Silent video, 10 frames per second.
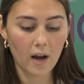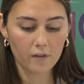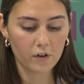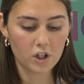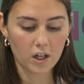
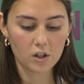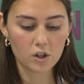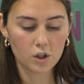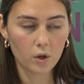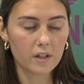Act4Change?
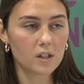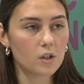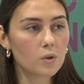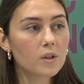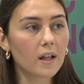So it's a
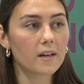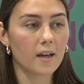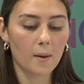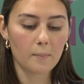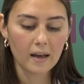youth-led
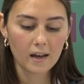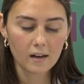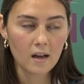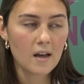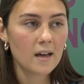
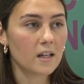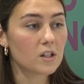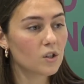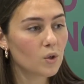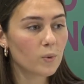campaign.
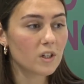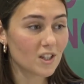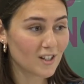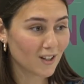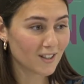It's new, we
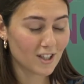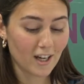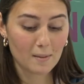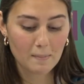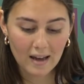just
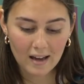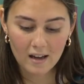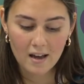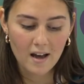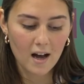launched in
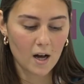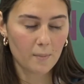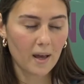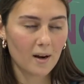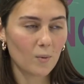May,
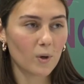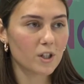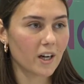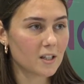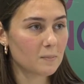and we're
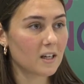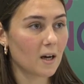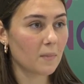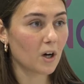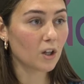trying to
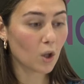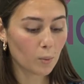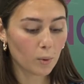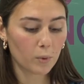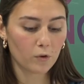become a
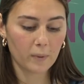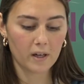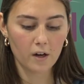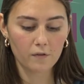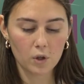global
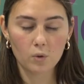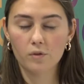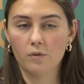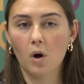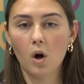movement of
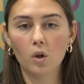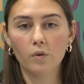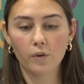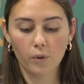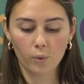youth from all
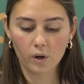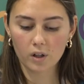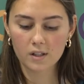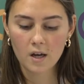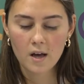over the
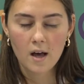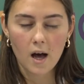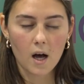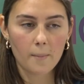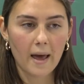world.
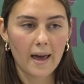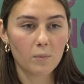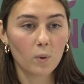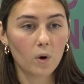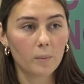
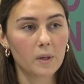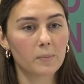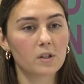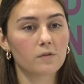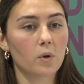And we want
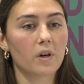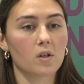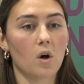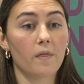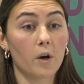people to
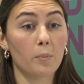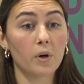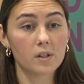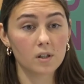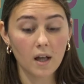focus on their
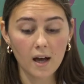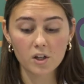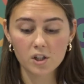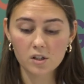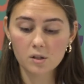personal
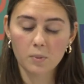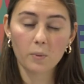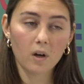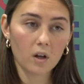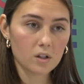actions,
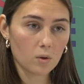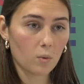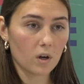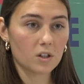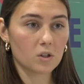but we also
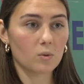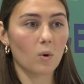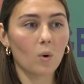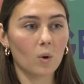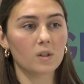want to
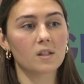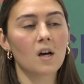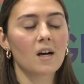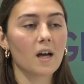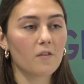hold
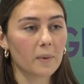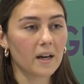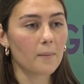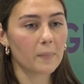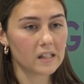
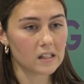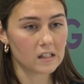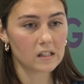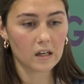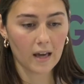government and
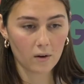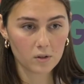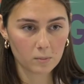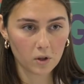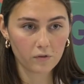businesses
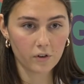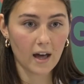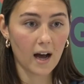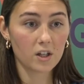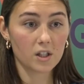accountable for
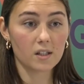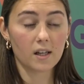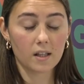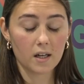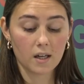the actions
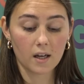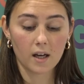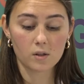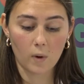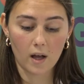that they take
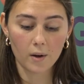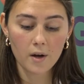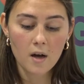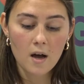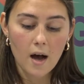as well.
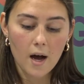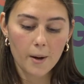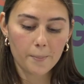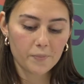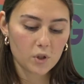
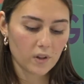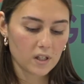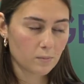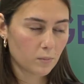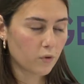So
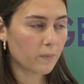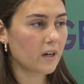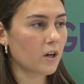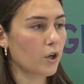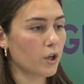this
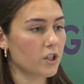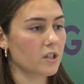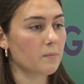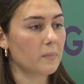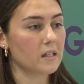movement
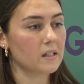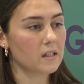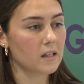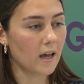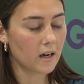urges
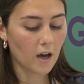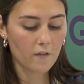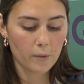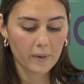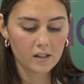business and
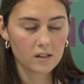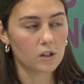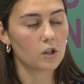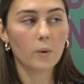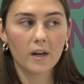
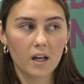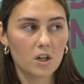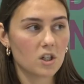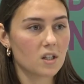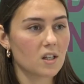governments, UN
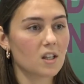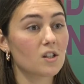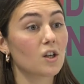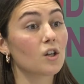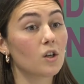
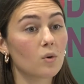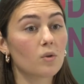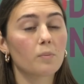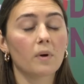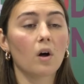agencies,
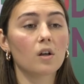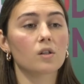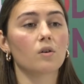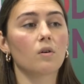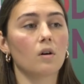youth, but
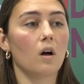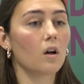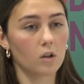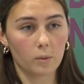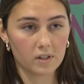also
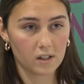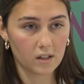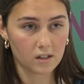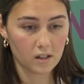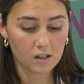all global
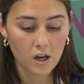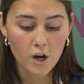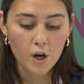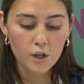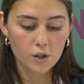citizens
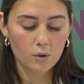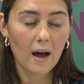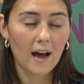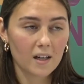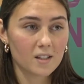to
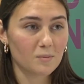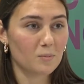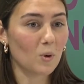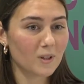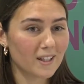act
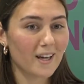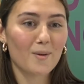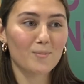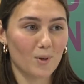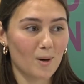boldly
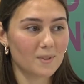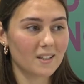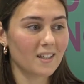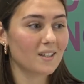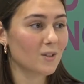and
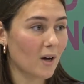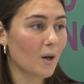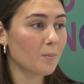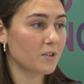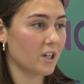promptly to
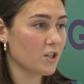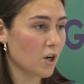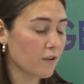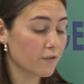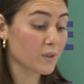help change
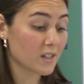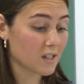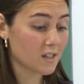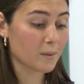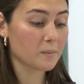our food
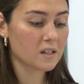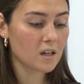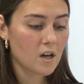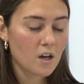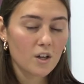systems.
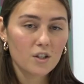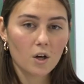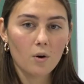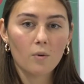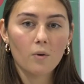
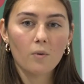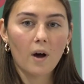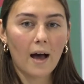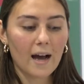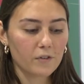So
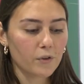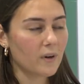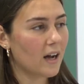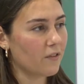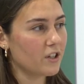
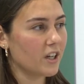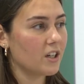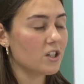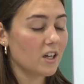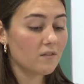Act4Food,
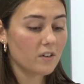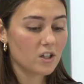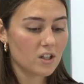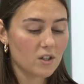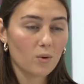Act4Change
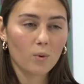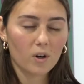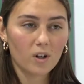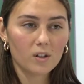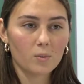envisions a
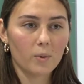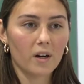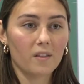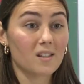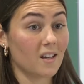world
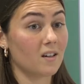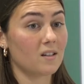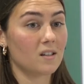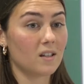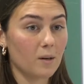where the
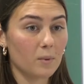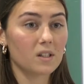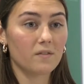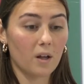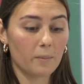sustainable
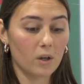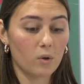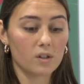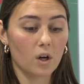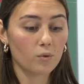development
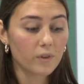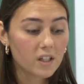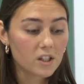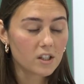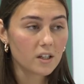goals are
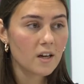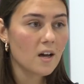reached.